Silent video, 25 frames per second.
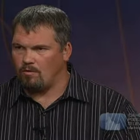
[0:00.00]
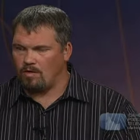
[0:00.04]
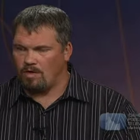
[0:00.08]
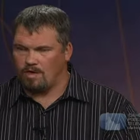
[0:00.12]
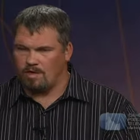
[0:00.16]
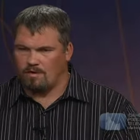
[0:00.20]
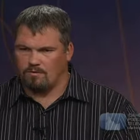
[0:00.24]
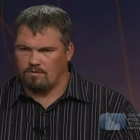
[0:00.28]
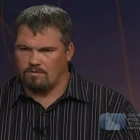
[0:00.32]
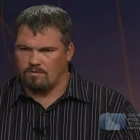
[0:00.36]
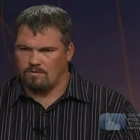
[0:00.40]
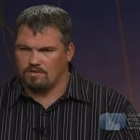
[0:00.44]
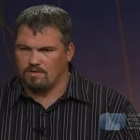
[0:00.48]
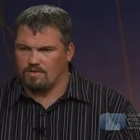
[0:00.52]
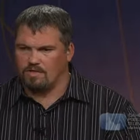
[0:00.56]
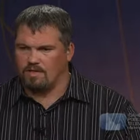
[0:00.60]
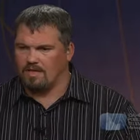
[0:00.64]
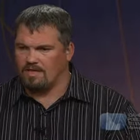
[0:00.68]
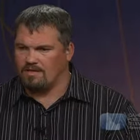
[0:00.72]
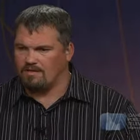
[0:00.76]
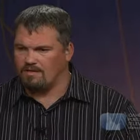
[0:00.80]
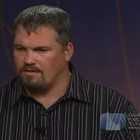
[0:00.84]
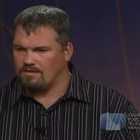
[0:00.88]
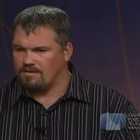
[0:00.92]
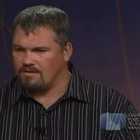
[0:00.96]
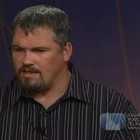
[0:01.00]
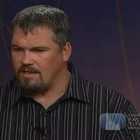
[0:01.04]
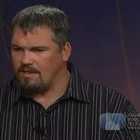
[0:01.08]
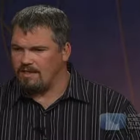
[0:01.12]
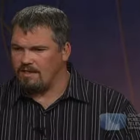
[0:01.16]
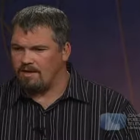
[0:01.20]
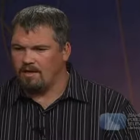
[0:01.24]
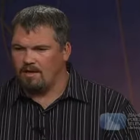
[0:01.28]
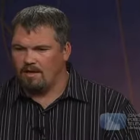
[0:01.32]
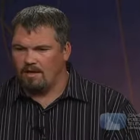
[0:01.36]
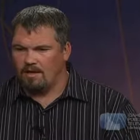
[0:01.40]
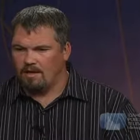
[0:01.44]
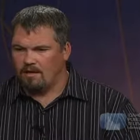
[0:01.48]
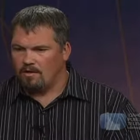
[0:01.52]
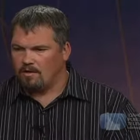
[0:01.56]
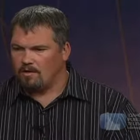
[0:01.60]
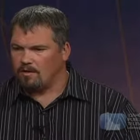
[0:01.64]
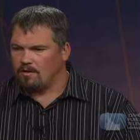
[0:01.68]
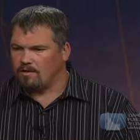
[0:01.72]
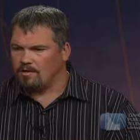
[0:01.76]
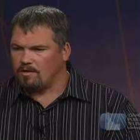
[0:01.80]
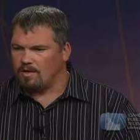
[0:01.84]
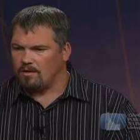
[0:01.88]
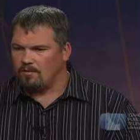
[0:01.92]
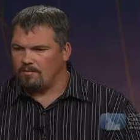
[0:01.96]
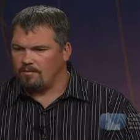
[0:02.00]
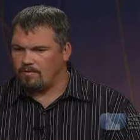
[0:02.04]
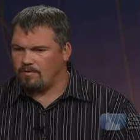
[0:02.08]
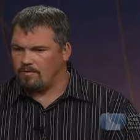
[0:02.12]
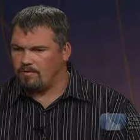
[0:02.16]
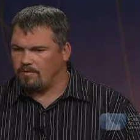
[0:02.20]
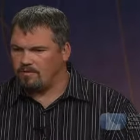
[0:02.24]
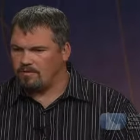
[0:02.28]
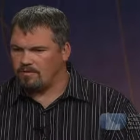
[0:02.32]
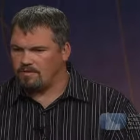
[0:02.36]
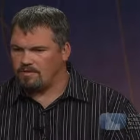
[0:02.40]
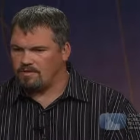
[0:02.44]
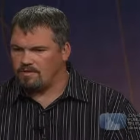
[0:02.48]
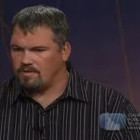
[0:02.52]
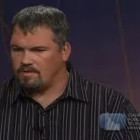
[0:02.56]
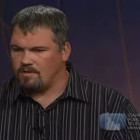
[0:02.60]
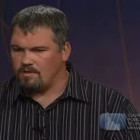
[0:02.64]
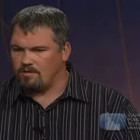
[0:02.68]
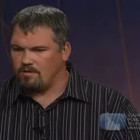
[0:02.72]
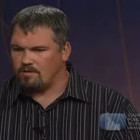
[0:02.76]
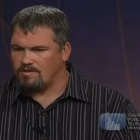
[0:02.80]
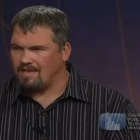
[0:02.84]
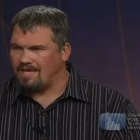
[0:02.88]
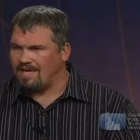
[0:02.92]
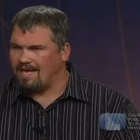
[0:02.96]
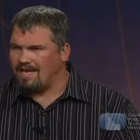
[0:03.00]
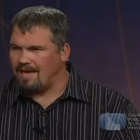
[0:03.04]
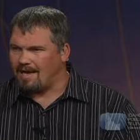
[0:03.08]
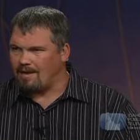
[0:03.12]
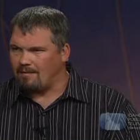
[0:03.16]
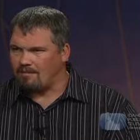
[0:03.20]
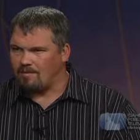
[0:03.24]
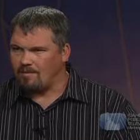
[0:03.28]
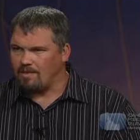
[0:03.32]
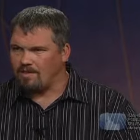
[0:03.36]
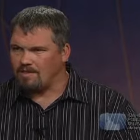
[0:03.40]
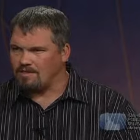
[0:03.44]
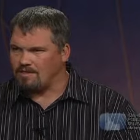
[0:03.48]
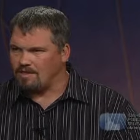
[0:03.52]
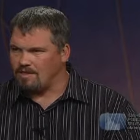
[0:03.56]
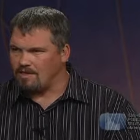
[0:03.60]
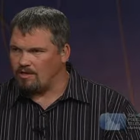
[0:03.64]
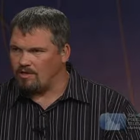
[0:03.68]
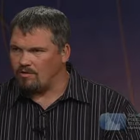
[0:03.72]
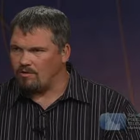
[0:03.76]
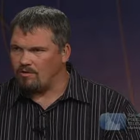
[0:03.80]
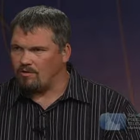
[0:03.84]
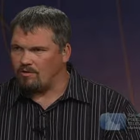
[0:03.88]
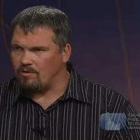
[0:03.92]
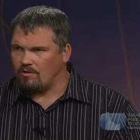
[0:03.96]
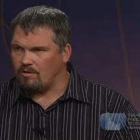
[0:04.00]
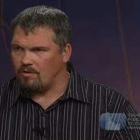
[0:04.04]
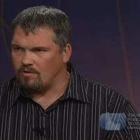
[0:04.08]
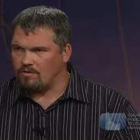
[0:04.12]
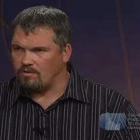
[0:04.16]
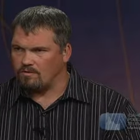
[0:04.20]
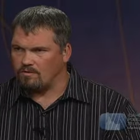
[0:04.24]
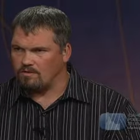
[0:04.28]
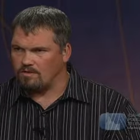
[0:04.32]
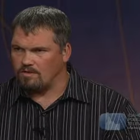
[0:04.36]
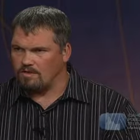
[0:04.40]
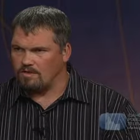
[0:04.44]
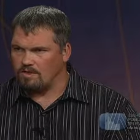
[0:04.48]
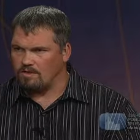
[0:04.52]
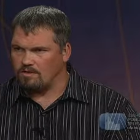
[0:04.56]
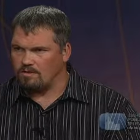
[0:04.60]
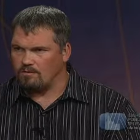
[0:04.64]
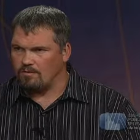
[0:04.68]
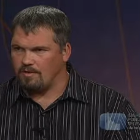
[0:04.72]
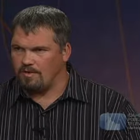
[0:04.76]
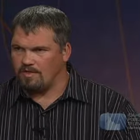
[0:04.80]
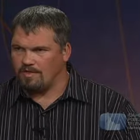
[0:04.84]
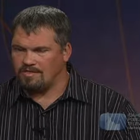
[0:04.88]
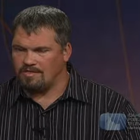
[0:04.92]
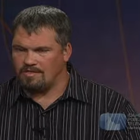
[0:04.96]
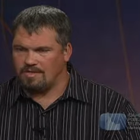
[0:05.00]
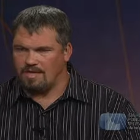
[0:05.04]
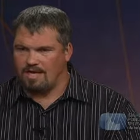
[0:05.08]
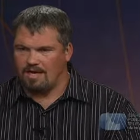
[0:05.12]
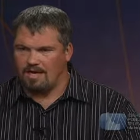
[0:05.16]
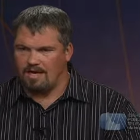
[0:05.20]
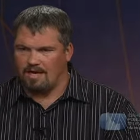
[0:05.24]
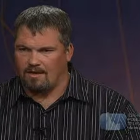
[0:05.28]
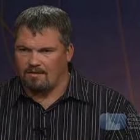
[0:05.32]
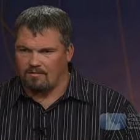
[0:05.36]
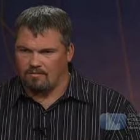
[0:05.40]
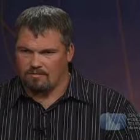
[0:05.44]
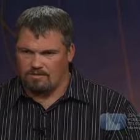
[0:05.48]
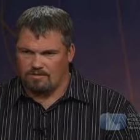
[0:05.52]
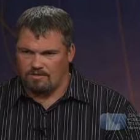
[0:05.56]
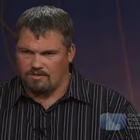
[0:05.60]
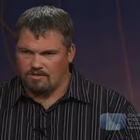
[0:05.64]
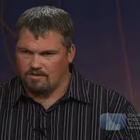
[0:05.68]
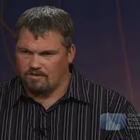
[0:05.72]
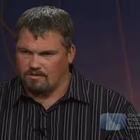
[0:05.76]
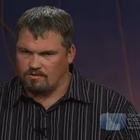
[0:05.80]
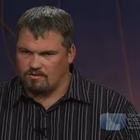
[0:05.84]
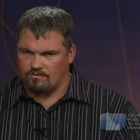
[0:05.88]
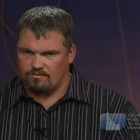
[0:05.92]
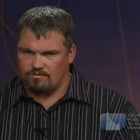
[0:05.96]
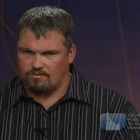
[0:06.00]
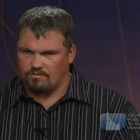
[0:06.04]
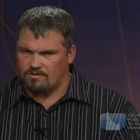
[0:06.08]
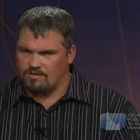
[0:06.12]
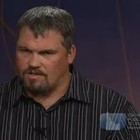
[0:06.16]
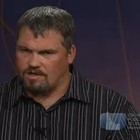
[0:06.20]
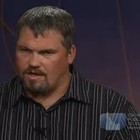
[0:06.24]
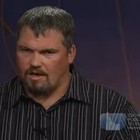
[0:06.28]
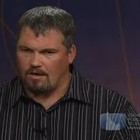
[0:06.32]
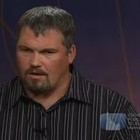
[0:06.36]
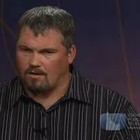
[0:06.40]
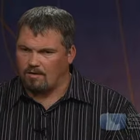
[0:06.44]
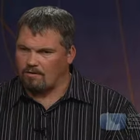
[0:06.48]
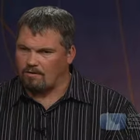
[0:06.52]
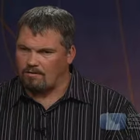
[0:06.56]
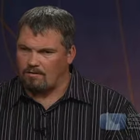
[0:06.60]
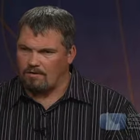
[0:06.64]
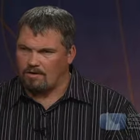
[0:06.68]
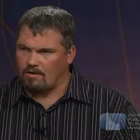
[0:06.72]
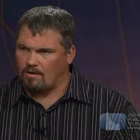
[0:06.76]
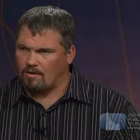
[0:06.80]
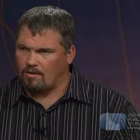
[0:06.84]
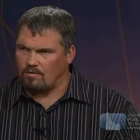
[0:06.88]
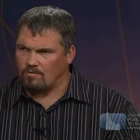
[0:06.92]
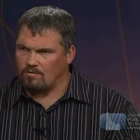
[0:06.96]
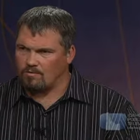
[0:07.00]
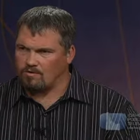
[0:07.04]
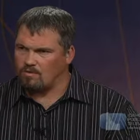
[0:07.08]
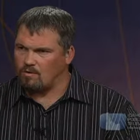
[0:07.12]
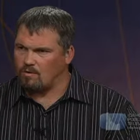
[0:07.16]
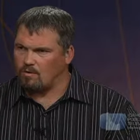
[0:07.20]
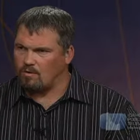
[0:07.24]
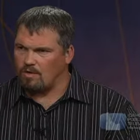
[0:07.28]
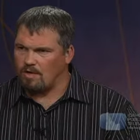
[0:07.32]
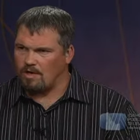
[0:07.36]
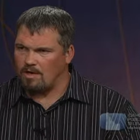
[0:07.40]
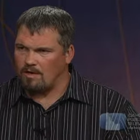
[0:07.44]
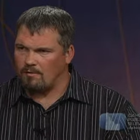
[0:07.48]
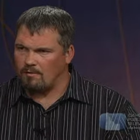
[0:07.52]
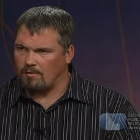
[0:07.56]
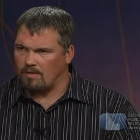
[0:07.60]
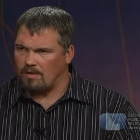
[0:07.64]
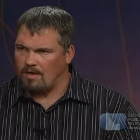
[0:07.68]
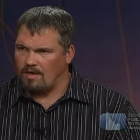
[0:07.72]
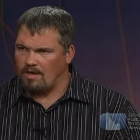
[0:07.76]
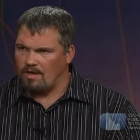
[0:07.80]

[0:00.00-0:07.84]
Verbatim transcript: And I was, like you said, looked up to as, you know, as a captain, as a hero and all those things. But inside I was just tearing, you know, I was torn up